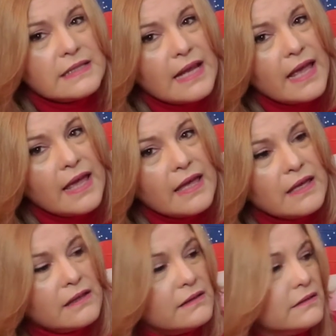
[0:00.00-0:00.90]

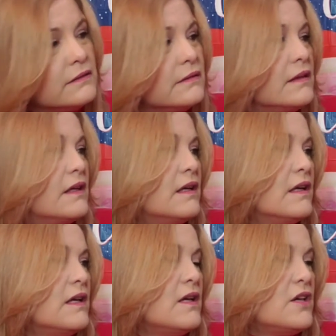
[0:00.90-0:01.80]
sleigh?
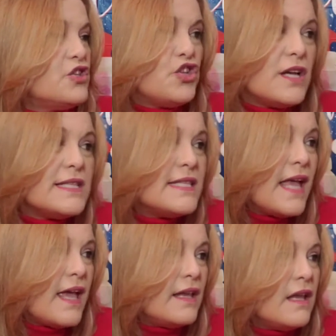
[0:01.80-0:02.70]
Just
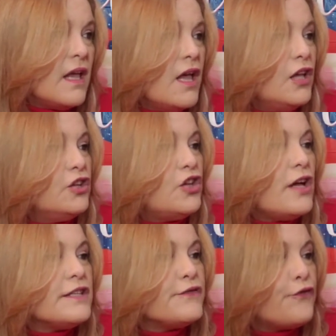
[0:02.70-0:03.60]
then,
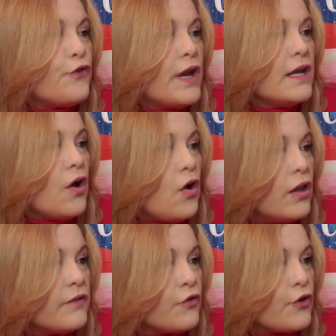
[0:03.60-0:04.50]
Dot's friend
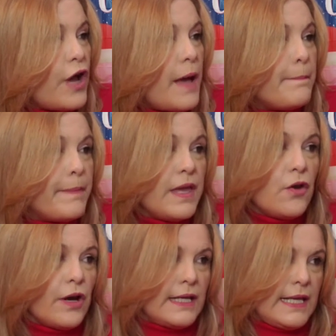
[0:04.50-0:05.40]
Oliver
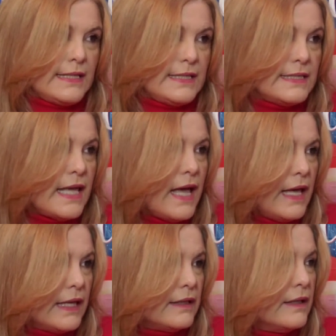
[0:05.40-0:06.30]
appeared at his
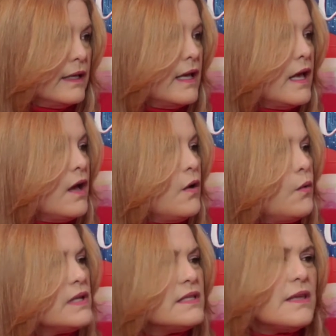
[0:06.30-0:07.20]
side.
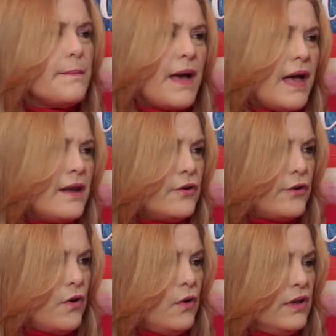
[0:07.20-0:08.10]
What's the
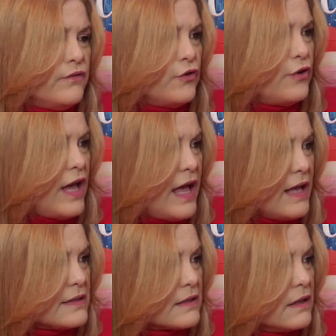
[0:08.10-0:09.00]
matter? Oliver
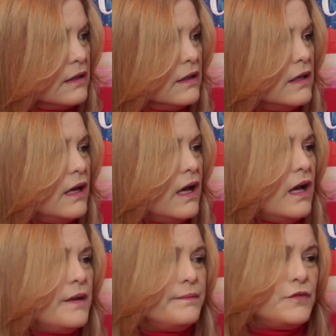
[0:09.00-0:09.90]
asked.
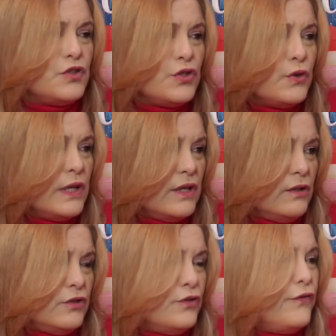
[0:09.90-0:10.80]
I'm too
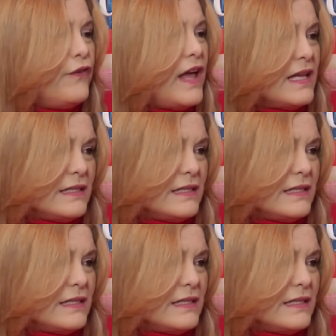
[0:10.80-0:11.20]
little to fly